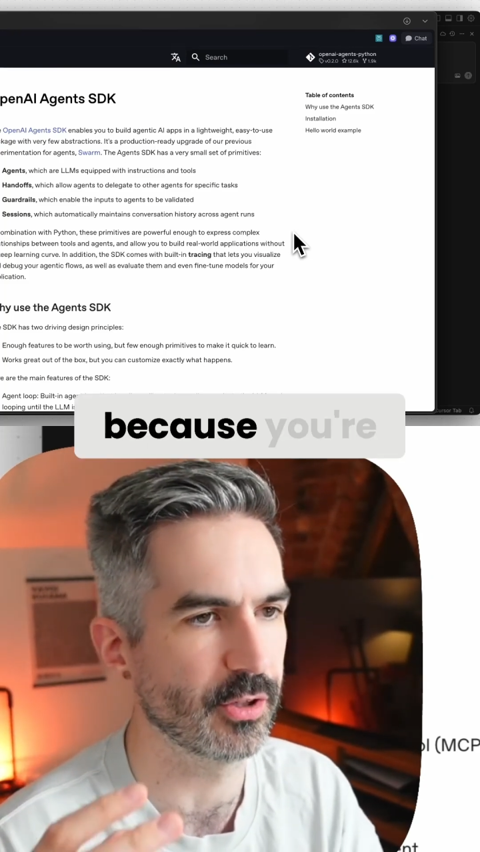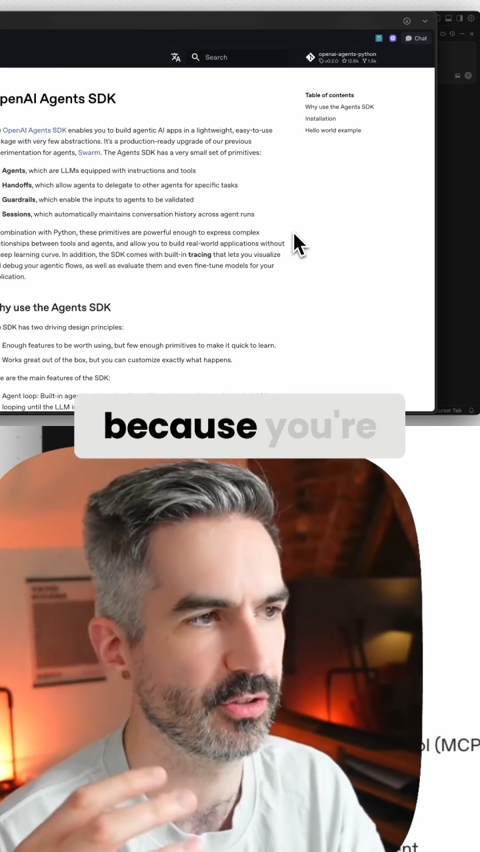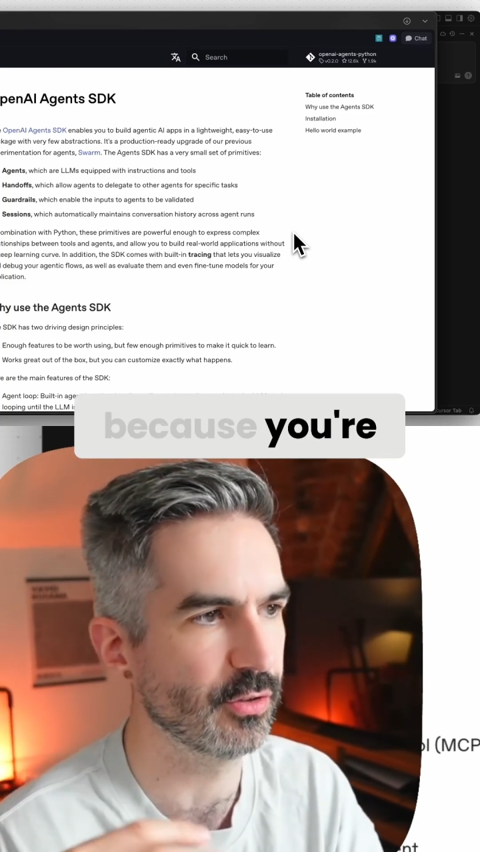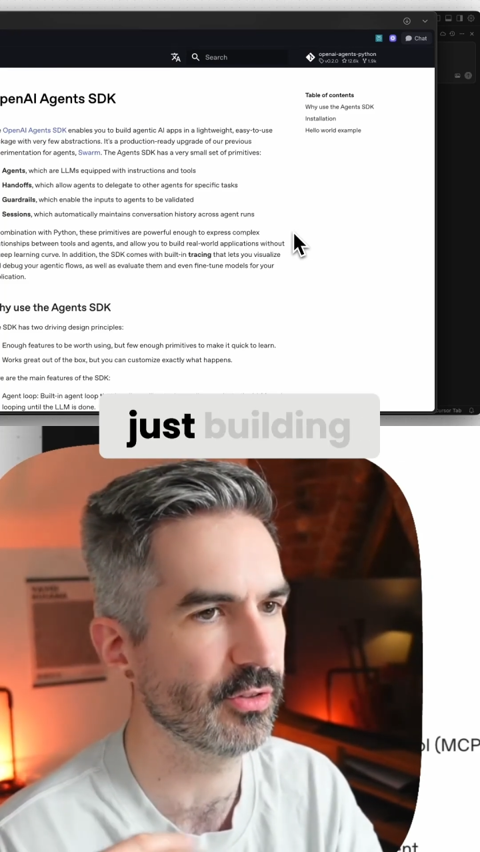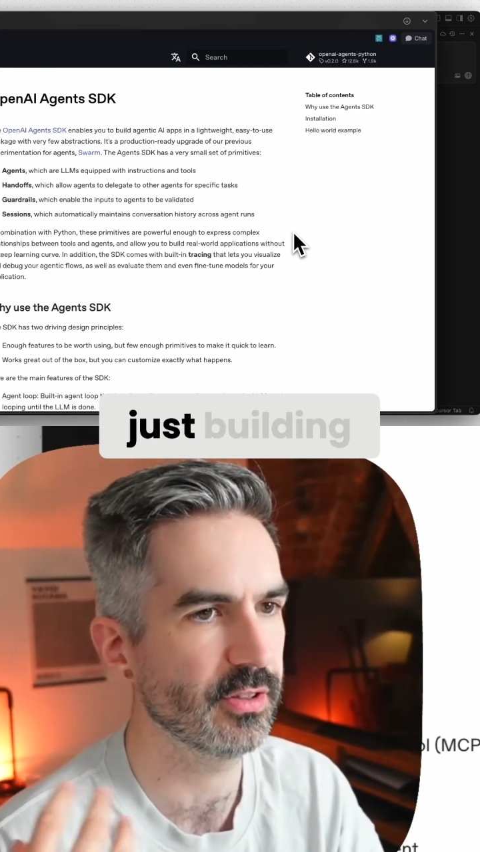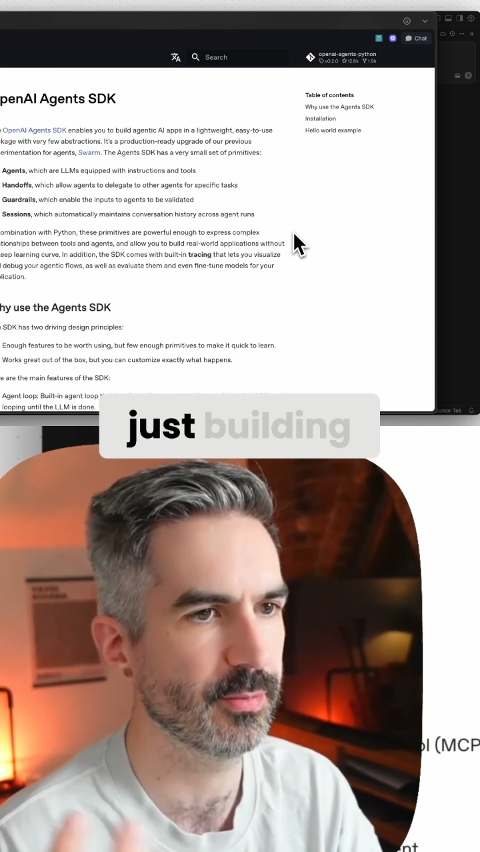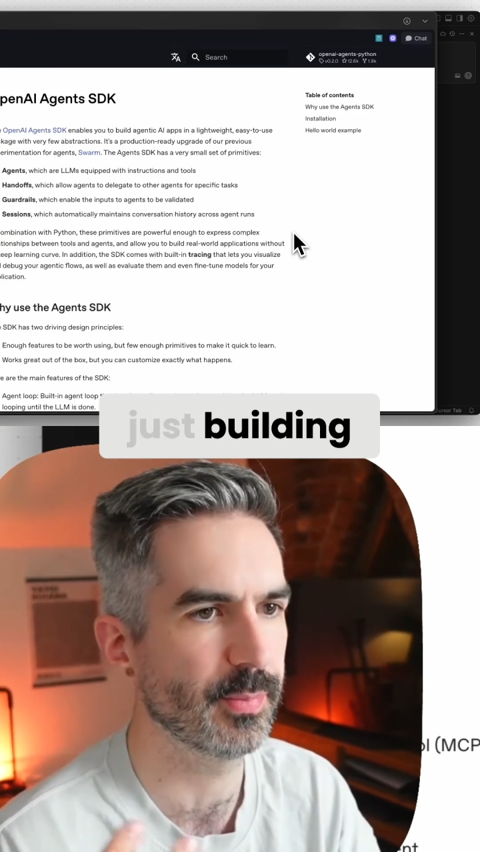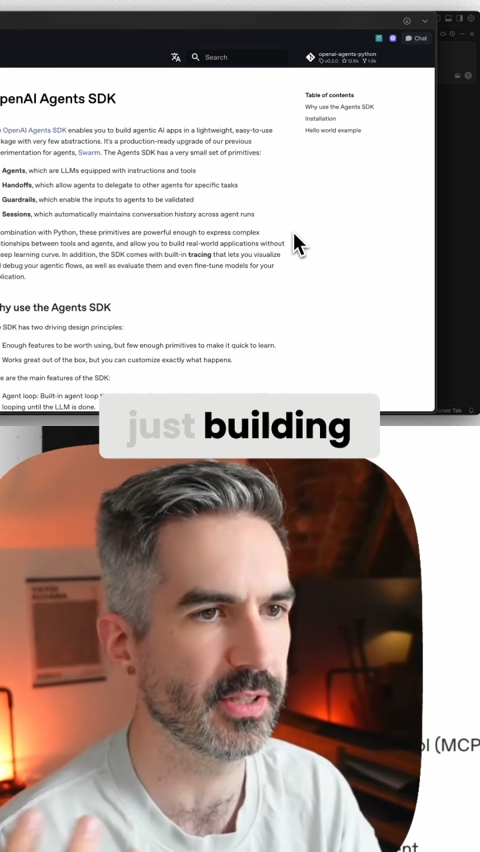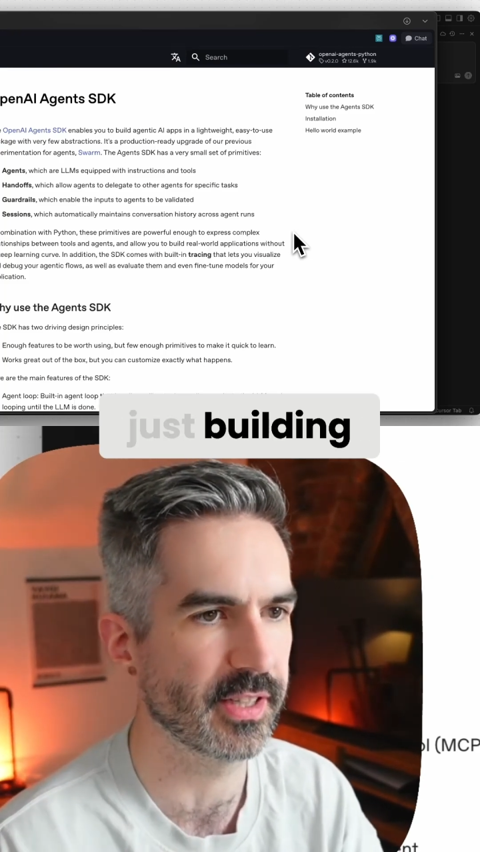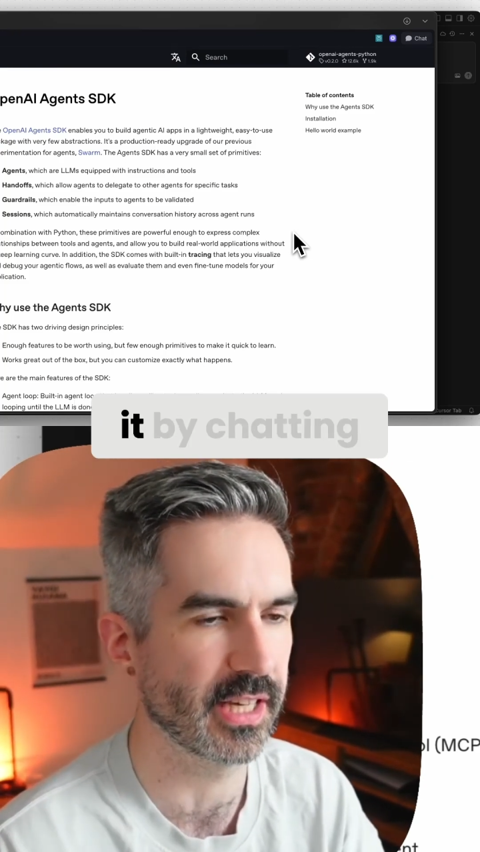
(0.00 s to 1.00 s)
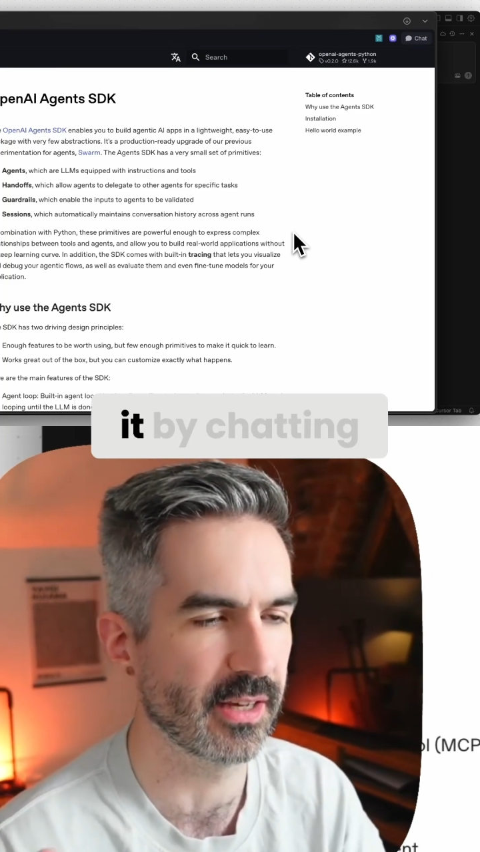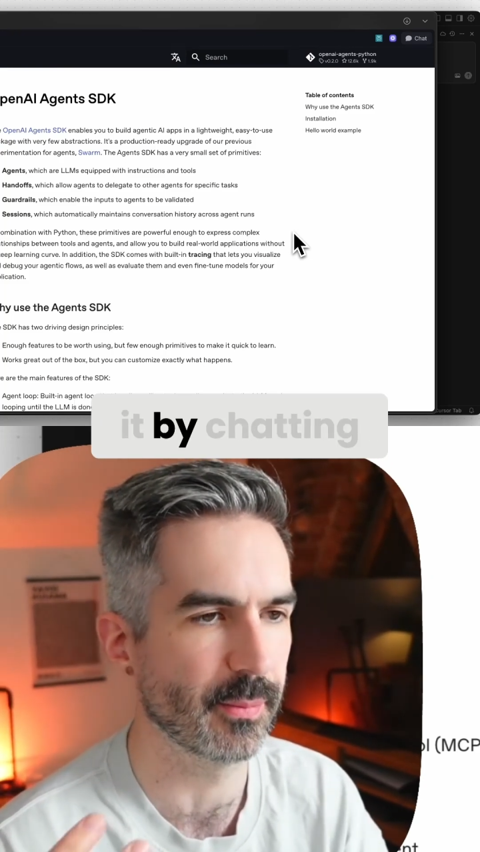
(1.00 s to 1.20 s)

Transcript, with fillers: you're just building it by